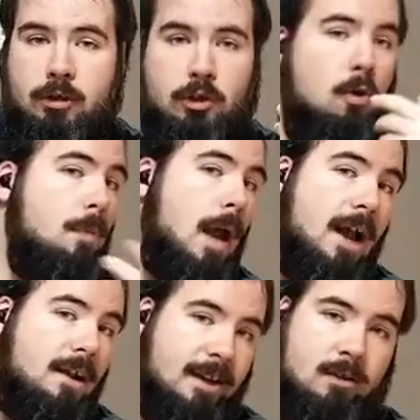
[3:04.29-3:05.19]
to go
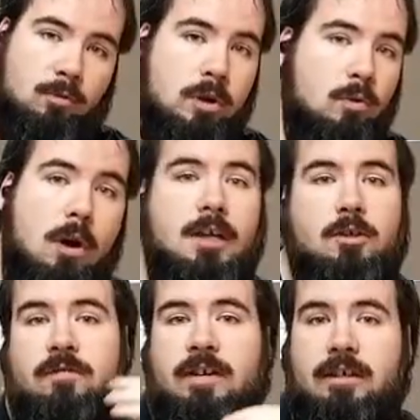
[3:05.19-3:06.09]
back and rewatch
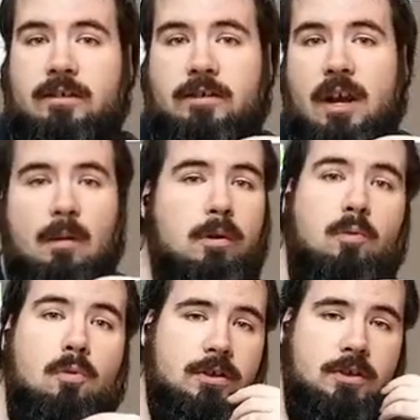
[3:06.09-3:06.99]
things every
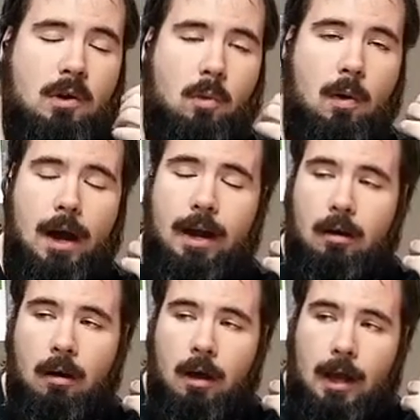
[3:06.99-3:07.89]
once in a while.